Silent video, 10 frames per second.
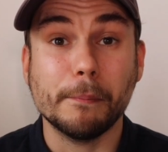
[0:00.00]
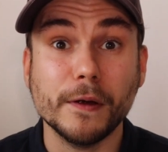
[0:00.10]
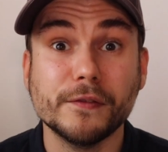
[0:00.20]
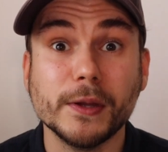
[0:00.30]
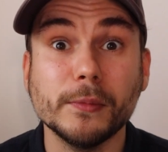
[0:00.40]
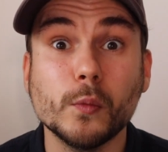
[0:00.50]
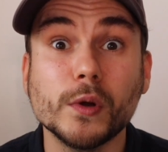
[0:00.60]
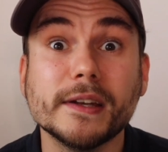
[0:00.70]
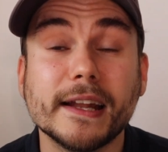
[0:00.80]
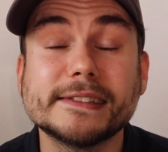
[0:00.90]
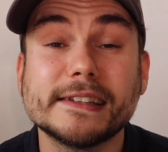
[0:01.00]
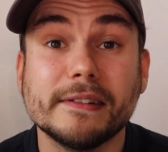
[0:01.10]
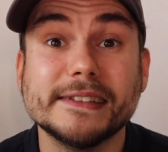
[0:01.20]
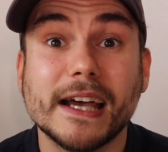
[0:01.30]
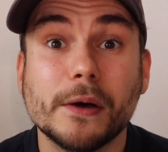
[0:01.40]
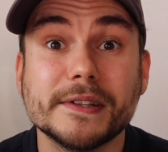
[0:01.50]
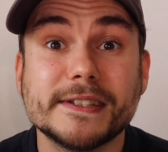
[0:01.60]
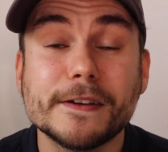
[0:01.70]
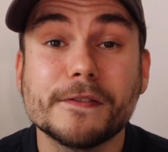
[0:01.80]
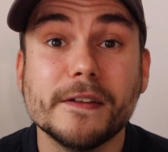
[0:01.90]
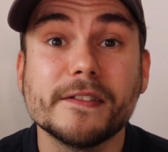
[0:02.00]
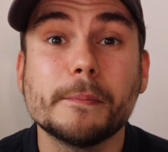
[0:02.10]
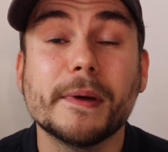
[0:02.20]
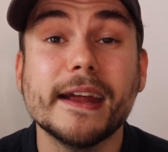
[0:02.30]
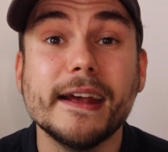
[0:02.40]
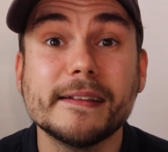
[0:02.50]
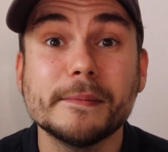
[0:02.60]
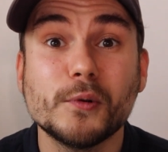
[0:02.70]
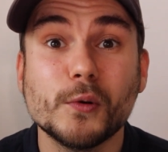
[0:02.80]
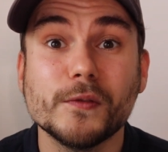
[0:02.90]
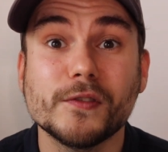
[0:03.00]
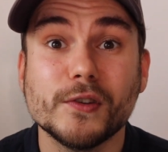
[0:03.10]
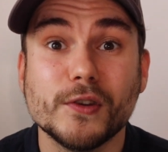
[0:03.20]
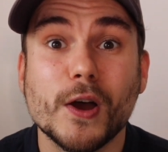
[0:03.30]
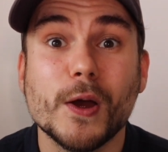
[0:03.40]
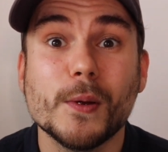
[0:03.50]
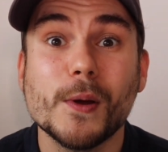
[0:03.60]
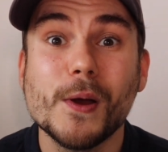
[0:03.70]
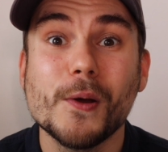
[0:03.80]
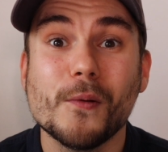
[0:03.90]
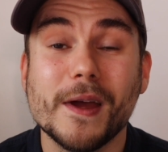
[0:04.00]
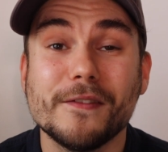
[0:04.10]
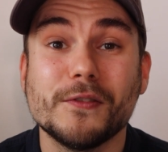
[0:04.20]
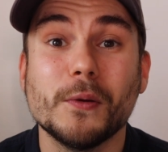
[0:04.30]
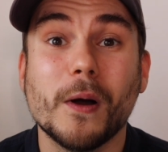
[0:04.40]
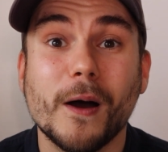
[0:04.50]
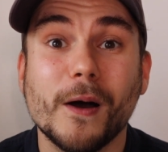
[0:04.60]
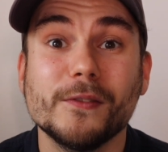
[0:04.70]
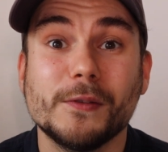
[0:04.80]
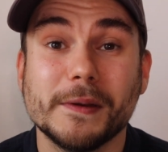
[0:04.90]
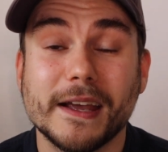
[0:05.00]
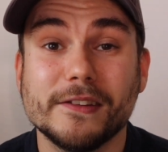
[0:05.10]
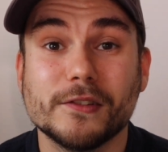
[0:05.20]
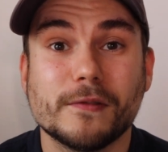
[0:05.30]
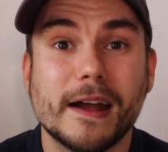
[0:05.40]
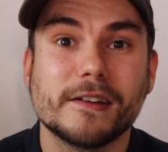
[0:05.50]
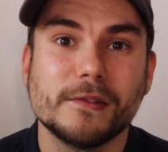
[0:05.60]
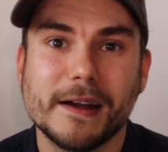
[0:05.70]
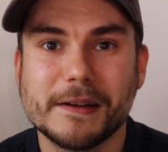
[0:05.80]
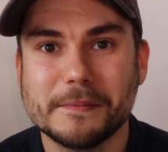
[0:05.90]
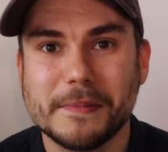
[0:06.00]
at both of them, you wouldn't necessarily tell the difference, but it is important to know if you are doing a direct correct